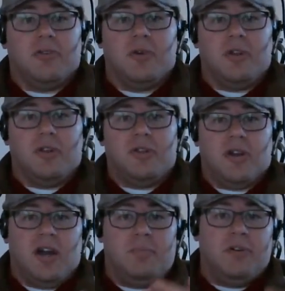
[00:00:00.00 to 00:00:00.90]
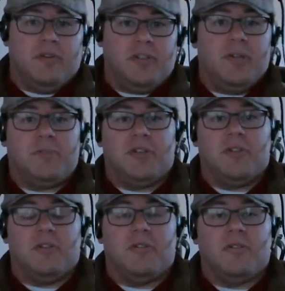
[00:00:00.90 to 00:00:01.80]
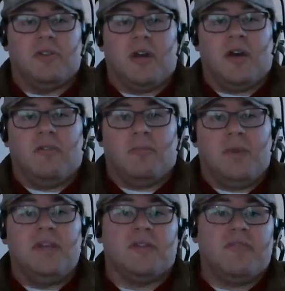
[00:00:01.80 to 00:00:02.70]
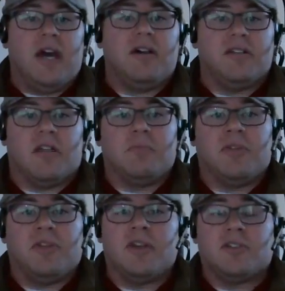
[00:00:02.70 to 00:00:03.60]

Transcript: with a couple of dips and uh, peaks and valleys type of thing.